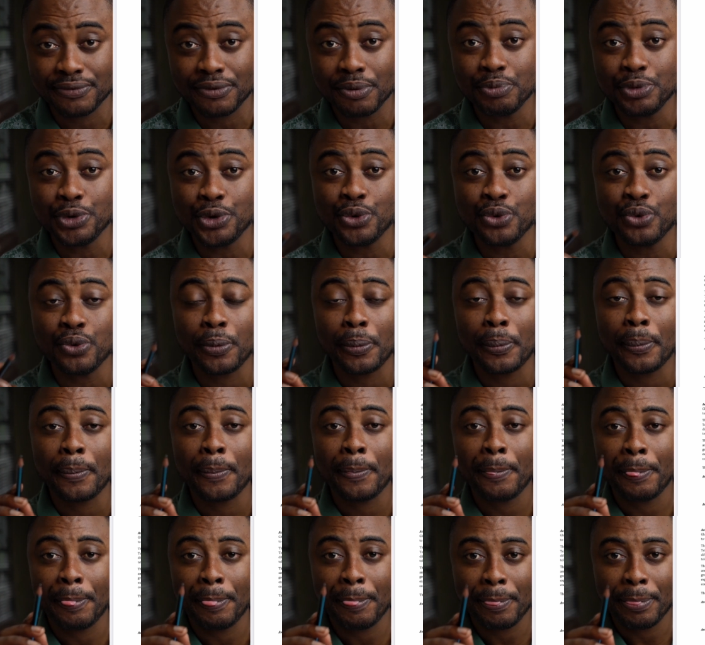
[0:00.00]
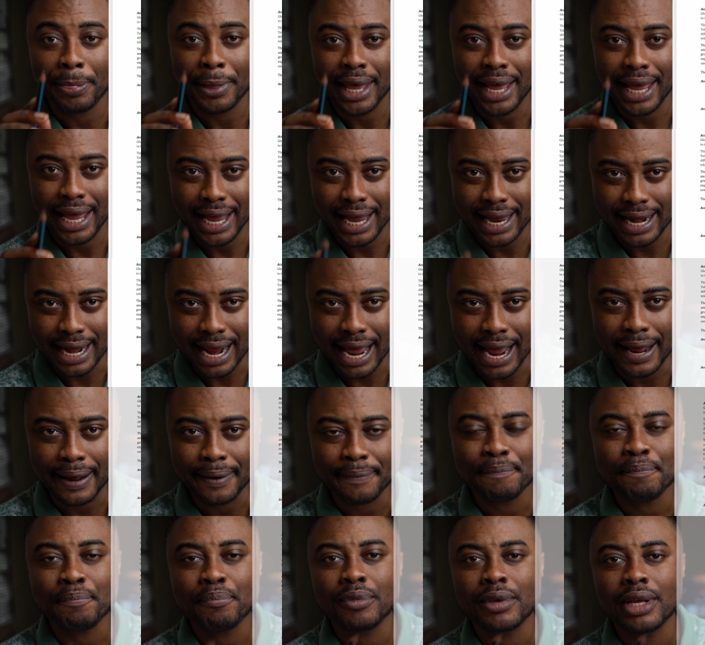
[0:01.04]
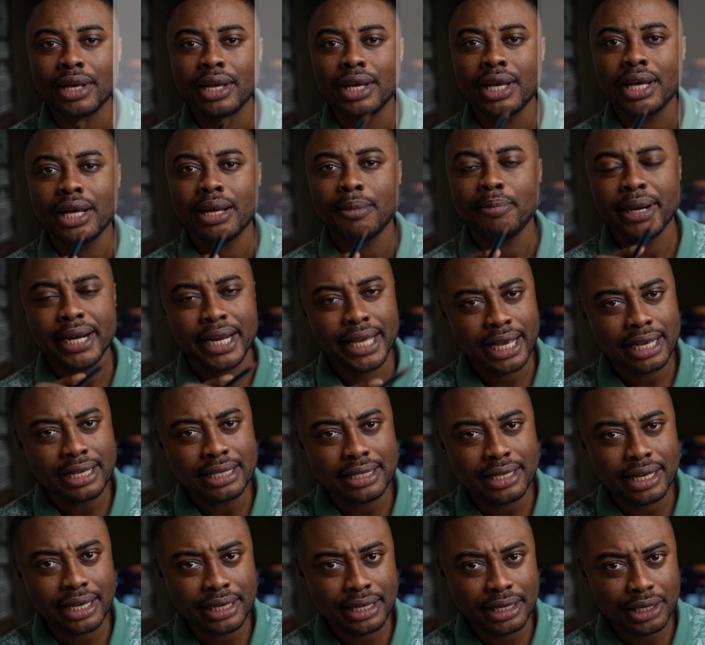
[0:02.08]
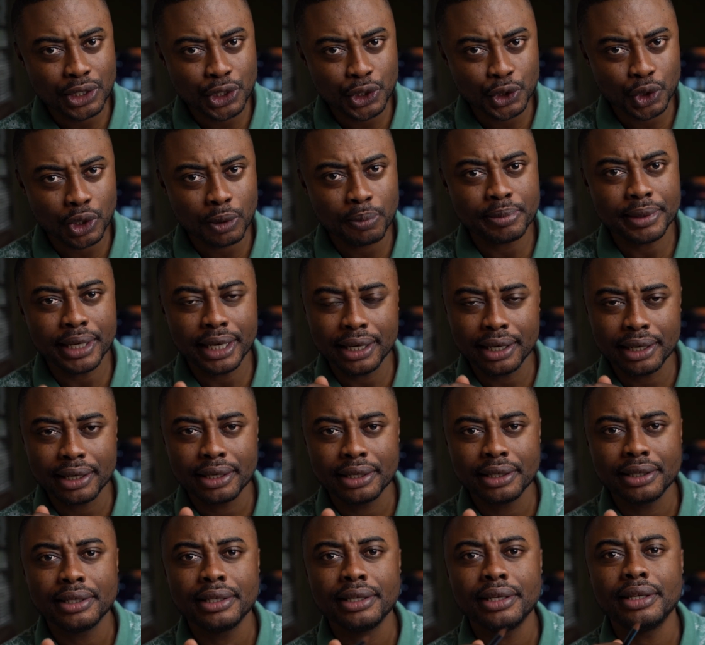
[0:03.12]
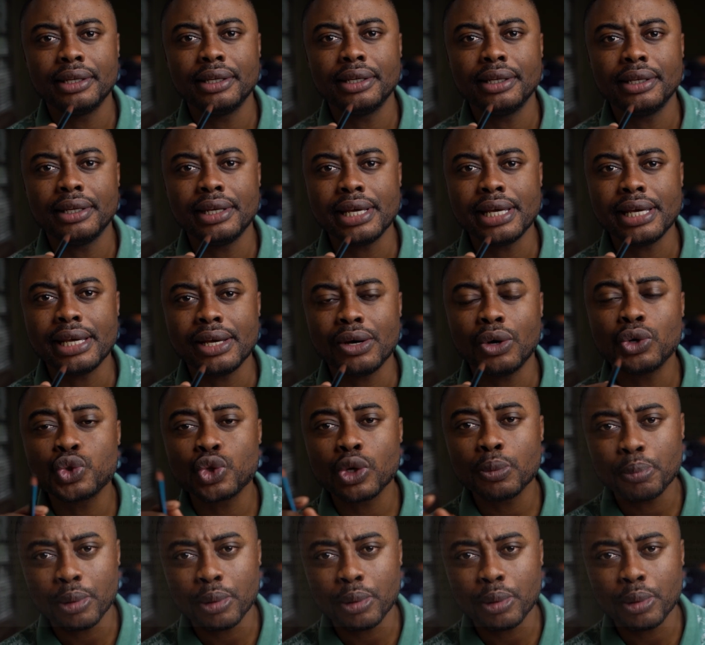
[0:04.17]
from you and I. But the NCA didn't stop there. They also